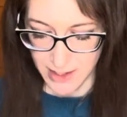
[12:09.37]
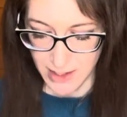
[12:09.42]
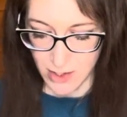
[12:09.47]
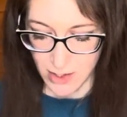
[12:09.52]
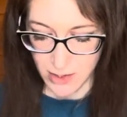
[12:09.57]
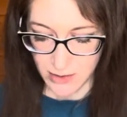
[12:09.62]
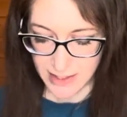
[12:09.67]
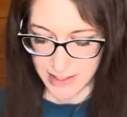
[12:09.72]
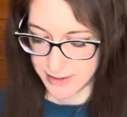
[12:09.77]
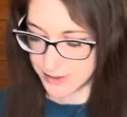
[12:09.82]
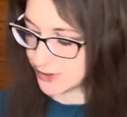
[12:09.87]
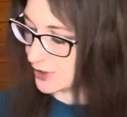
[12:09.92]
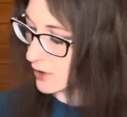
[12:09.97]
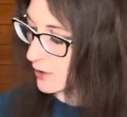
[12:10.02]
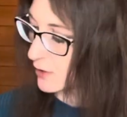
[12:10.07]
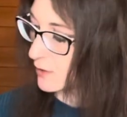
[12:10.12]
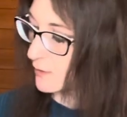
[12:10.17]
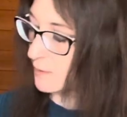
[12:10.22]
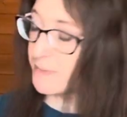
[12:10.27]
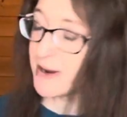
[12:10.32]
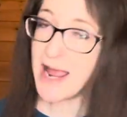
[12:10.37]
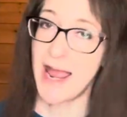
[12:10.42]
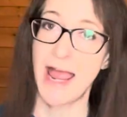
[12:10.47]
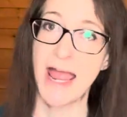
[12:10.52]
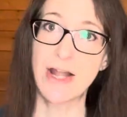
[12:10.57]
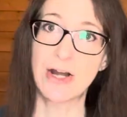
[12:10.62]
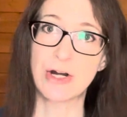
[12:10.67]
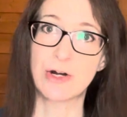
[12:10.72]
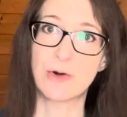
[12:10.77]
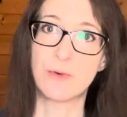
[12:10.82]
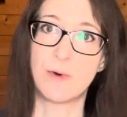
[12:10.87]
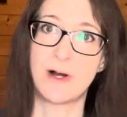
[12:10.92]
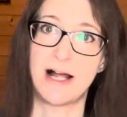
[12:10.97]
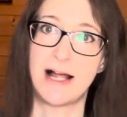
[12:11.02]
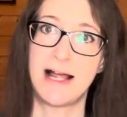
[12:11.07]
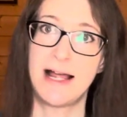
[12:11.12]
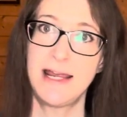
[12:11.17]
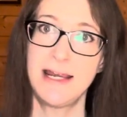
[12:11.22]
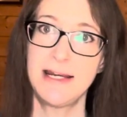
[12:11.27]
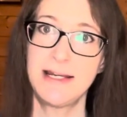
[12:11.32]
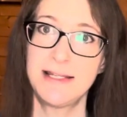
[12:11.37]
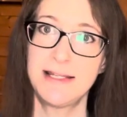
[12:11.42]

All right. So pattern wise,